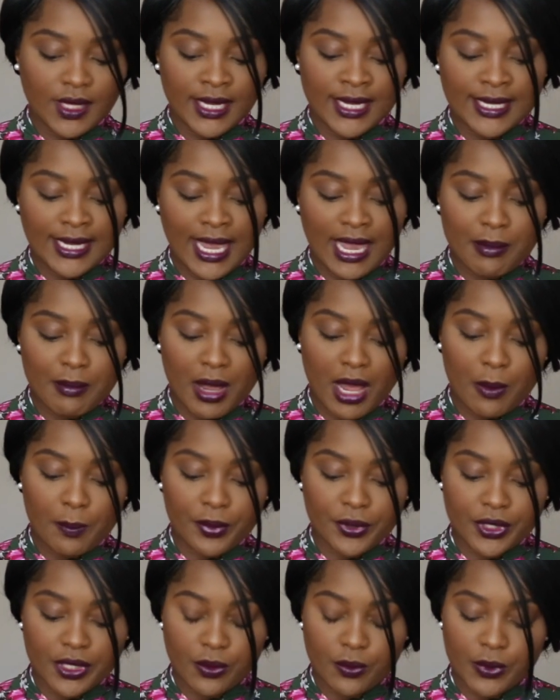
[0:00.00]
it came
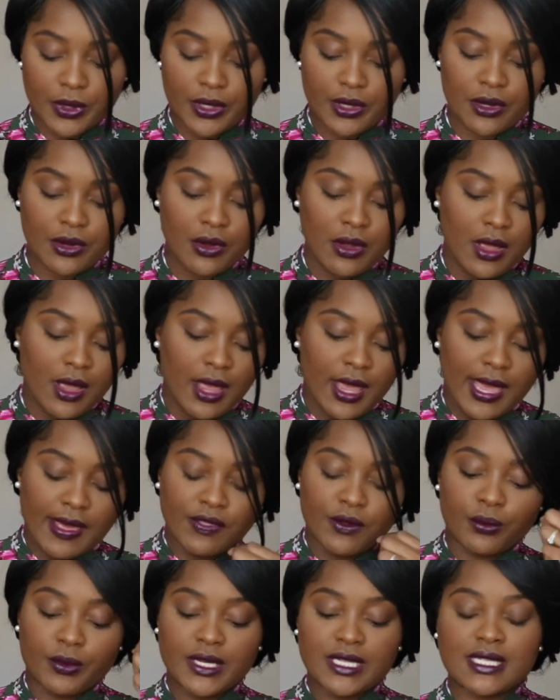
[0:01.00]
out pretty well,
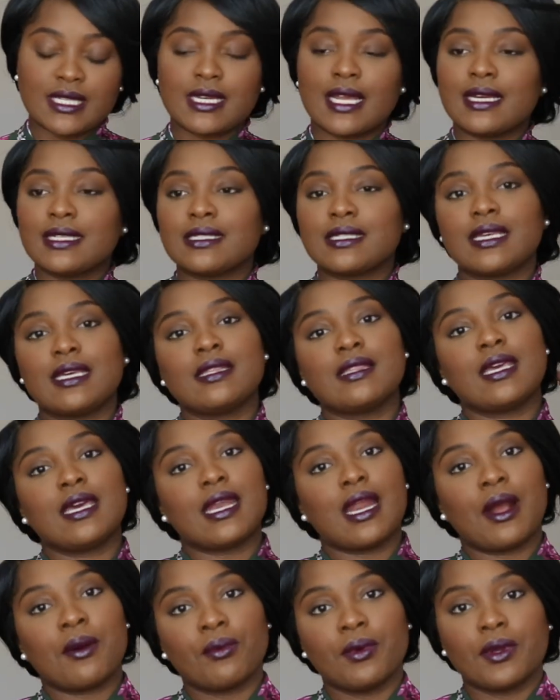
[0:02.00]
and the reason I say
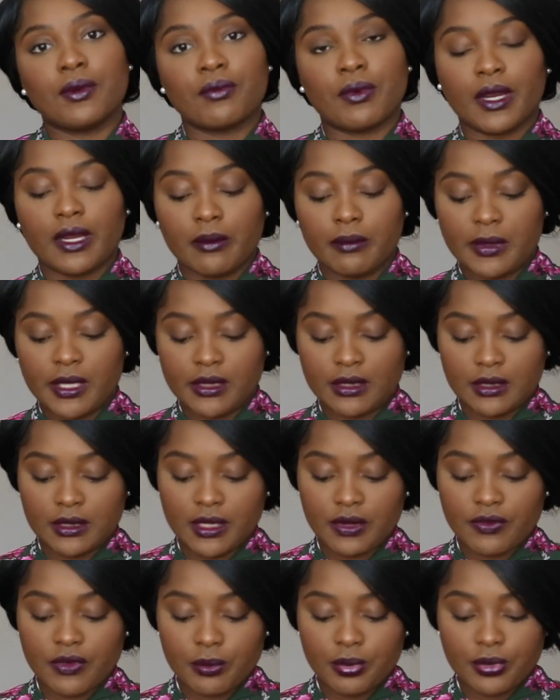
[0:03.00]
that I wouldn't recommend the
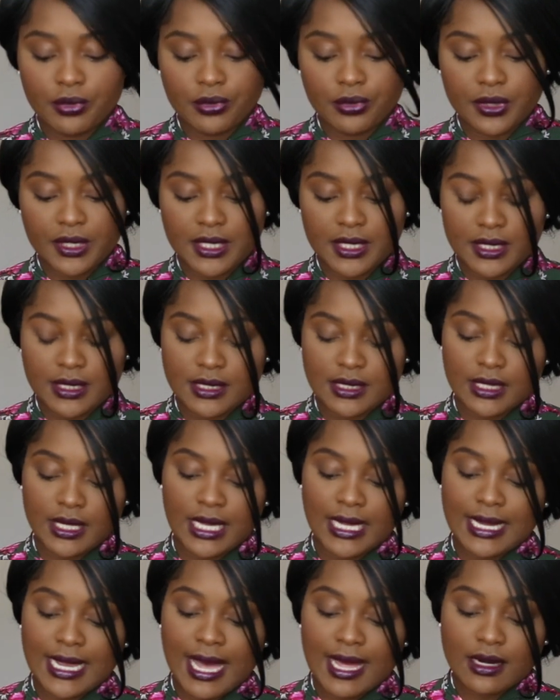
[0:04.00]
Liverpool is
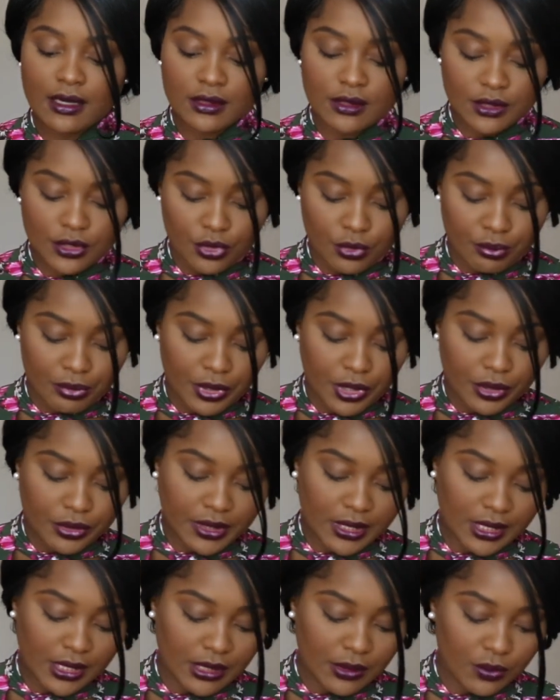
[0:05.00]
it got a little
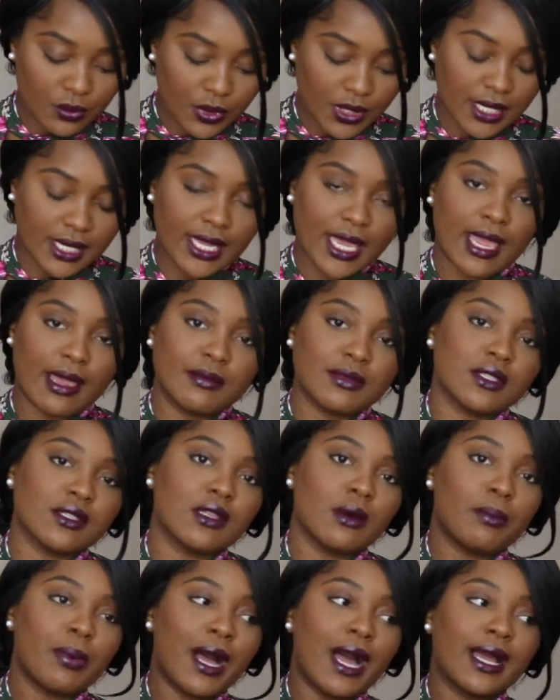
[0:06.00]
bulky when it came to
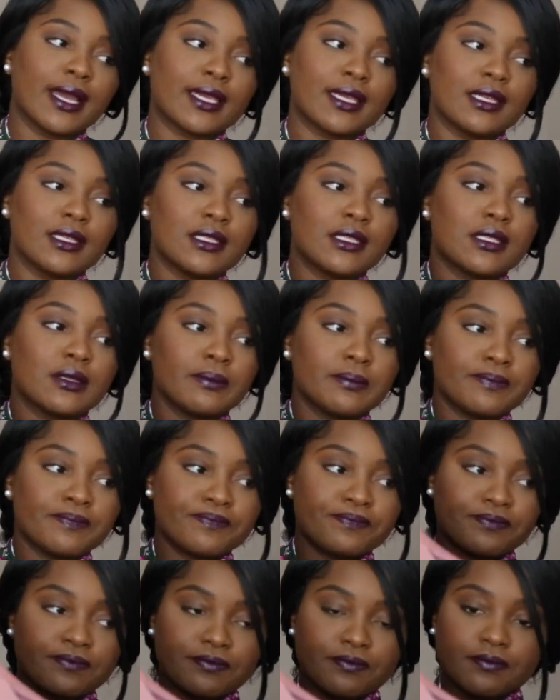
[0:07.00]
the pockets.
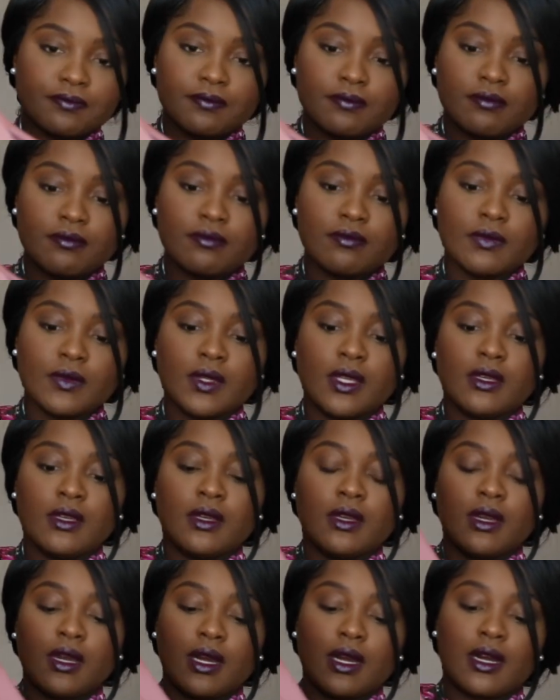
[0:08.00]

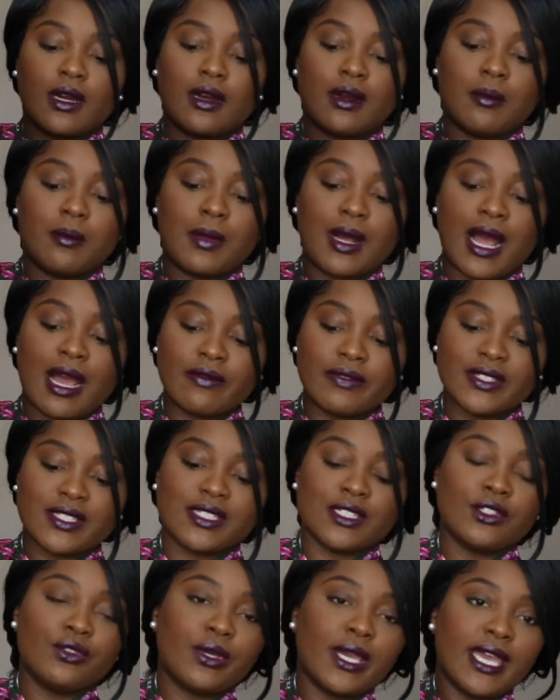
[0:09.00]

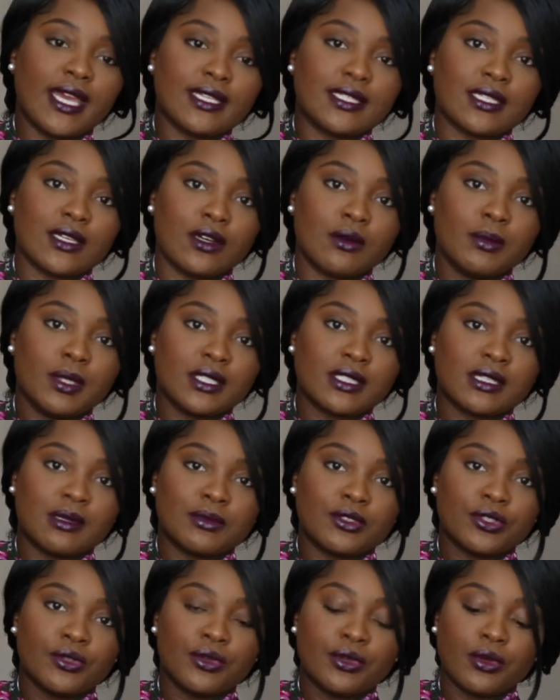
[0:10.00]
Obviously you can't tell because
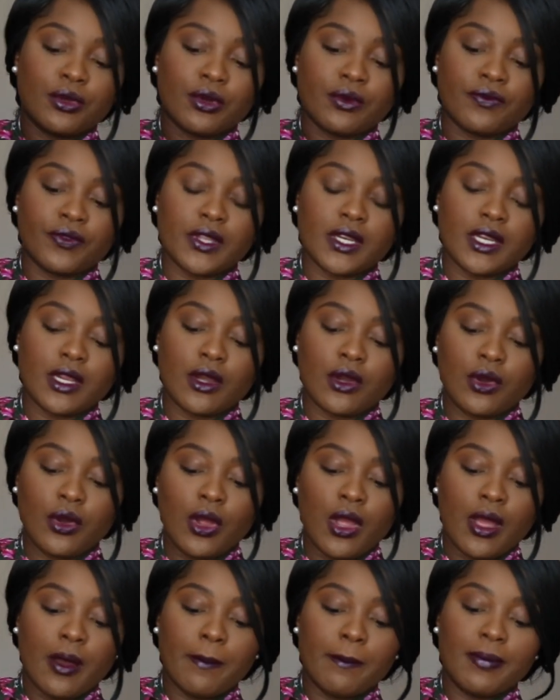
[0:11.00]
I'm showing you on a
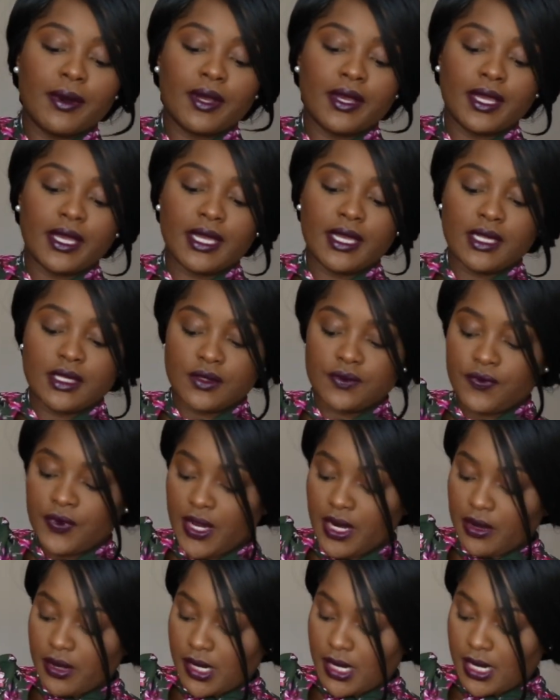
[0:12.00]
video, but it's
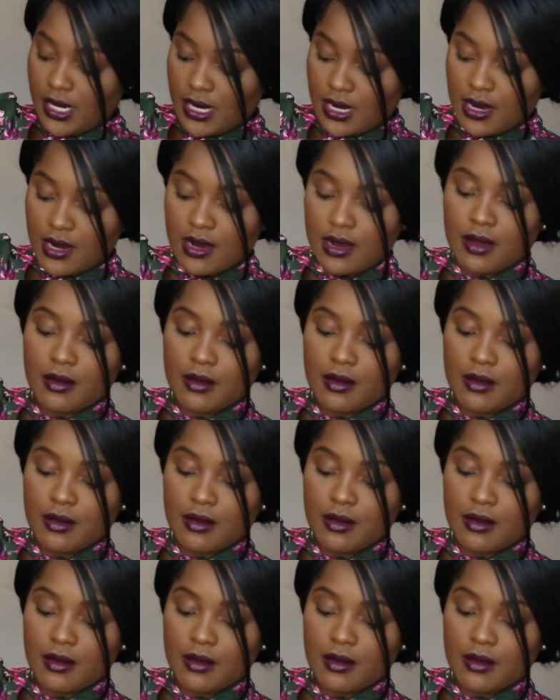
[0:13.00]
very